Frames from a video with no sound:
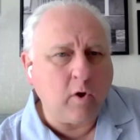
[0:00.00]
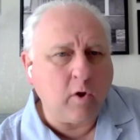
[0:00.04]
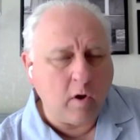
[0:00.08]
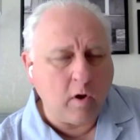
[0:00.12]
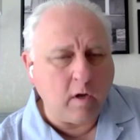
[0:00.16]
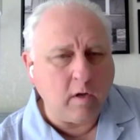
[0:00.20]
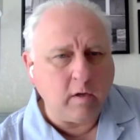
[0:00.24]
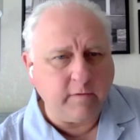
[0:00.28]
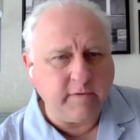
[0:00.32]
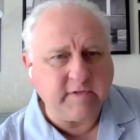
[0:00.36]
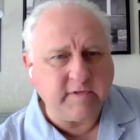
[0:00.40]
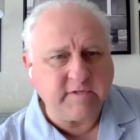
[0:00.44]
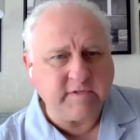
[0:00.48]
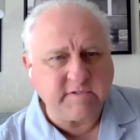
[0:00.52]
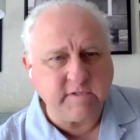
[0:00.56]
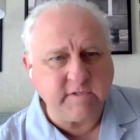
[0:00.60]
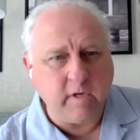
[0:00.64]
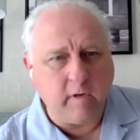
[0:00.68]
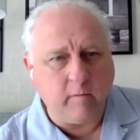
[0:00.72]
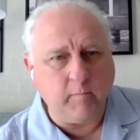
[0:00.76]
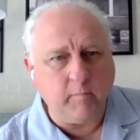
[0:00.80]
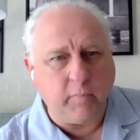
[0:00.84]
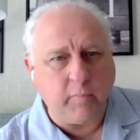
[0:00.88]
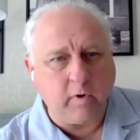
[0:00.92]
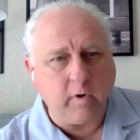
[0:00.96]
call this
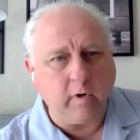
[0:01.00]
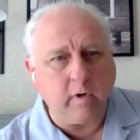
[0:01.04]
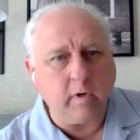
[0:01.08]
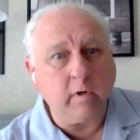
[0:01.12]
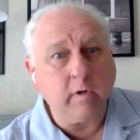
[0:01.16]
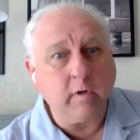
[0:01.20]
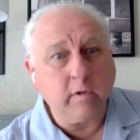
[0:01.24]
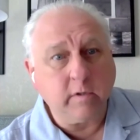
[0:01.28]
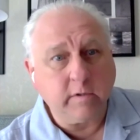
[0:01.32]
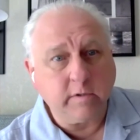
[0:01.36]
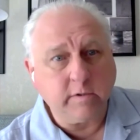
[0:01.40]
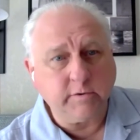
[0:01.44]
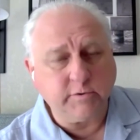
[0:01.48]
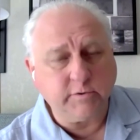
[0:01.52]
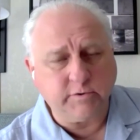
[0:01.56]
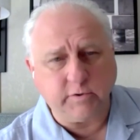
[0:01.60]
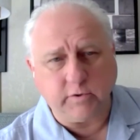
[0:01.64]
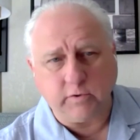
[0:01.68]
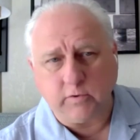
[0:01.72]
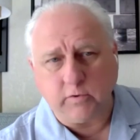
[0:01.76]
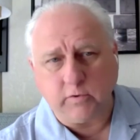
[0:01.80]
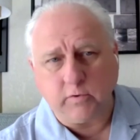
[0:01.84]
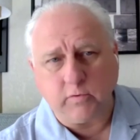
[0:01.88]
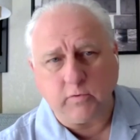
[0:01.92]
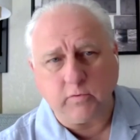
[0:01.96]
number
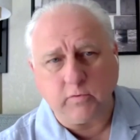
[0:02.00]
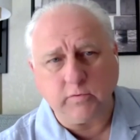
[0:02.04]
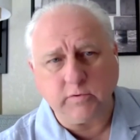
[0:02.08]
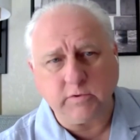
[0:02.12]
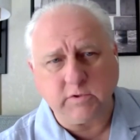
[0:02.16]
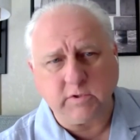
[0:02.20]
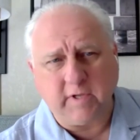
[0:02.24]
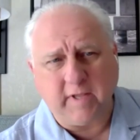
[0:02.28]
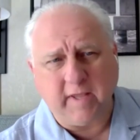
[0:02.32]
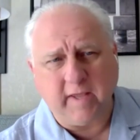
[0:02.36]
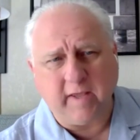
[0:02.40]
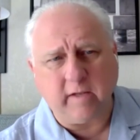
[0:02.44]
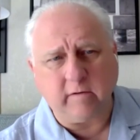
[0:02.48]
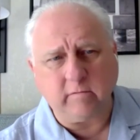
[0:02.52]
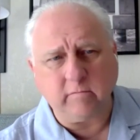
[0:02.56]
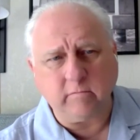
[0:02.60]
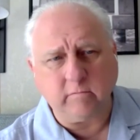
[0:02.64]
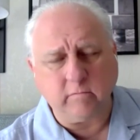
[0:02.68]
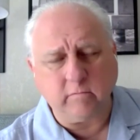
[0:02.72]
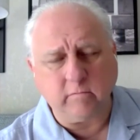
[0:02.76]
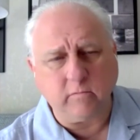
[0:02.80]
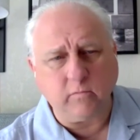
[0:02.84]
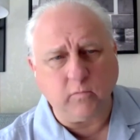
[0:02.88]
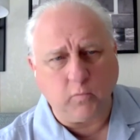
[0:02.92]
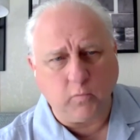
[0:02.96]
to
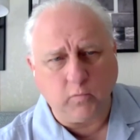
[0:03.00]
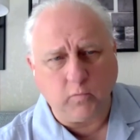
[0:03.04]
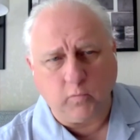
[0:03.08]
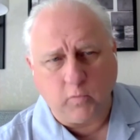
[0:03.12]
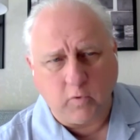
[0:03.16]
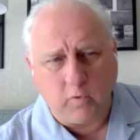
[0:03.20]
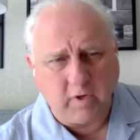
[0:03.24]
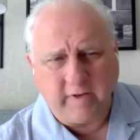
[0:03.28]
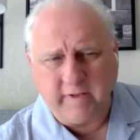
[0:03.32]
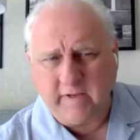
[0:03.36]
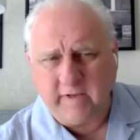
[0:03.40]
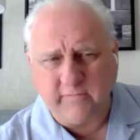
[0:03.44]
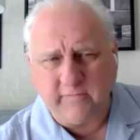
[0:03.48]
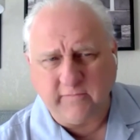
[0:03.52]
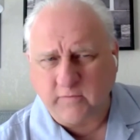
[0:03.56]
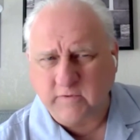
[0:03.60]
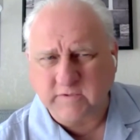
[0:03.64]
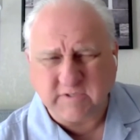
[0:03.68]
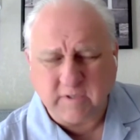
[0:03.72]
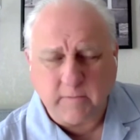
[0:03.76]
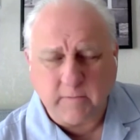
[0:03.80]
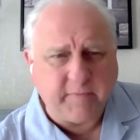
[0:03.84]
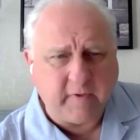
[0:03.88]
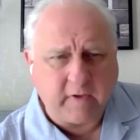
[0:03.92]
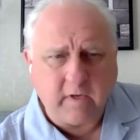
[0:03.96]
get relief
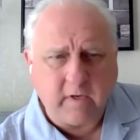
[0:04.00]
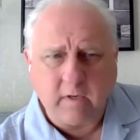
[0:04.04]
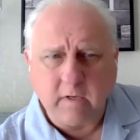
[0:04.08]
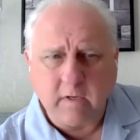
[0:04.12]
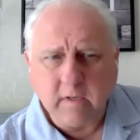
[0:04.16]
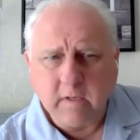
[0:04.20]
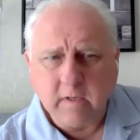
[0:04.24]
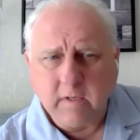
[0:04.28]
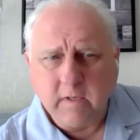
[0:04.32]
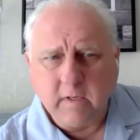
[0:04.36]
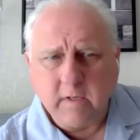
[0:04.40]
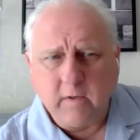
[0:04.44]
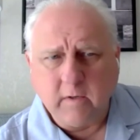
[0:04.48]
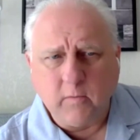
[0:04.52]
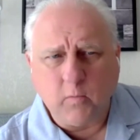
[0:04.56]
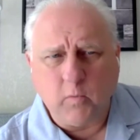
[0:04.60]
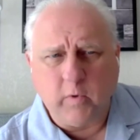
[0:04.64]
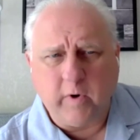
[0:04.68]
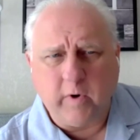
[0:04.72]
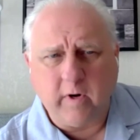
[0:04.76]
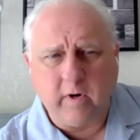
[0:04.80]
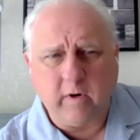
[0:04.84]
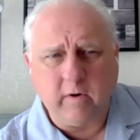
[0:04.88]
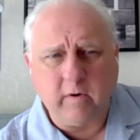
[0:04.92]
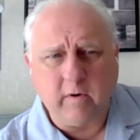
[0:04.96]
or something
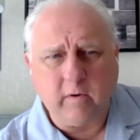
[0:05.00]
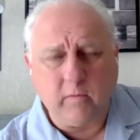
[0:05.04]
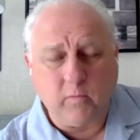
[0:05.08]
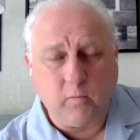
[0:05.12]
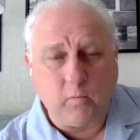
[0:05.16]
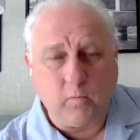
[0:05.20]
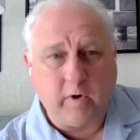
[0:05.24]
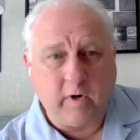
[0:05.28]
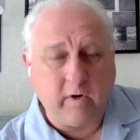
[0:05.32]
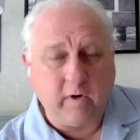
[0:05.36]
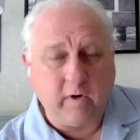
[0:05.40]
where